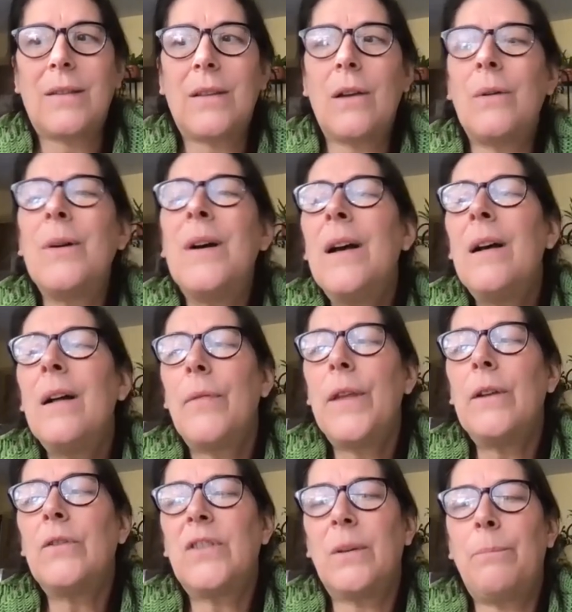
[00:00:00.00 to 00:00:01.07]
So
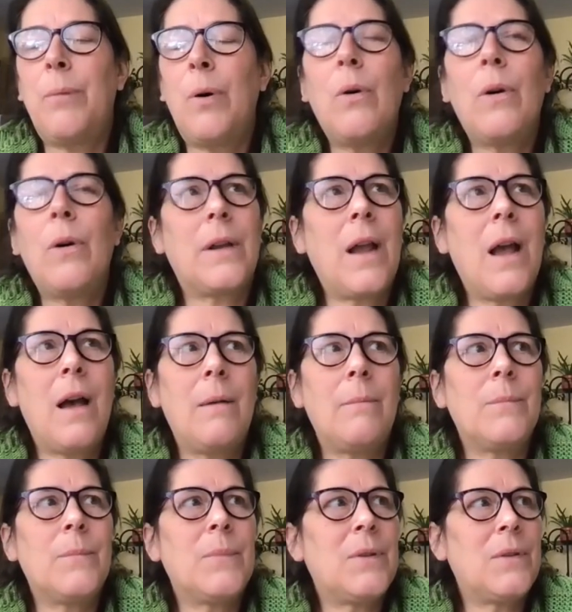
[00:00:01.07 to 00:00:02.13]
their support
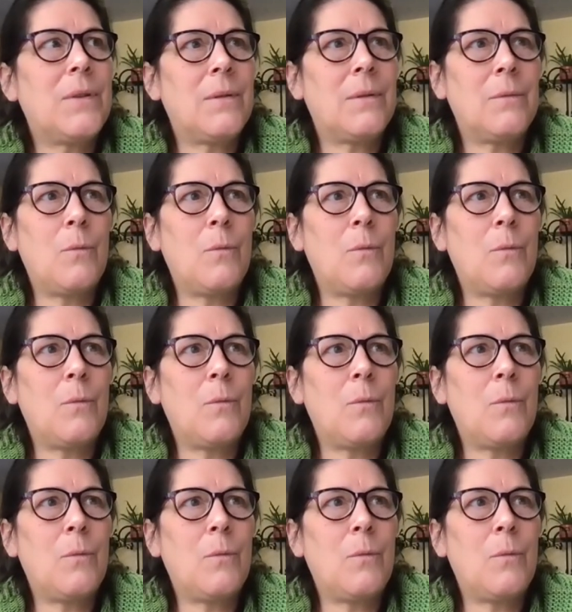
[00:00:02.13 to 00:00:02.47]
comes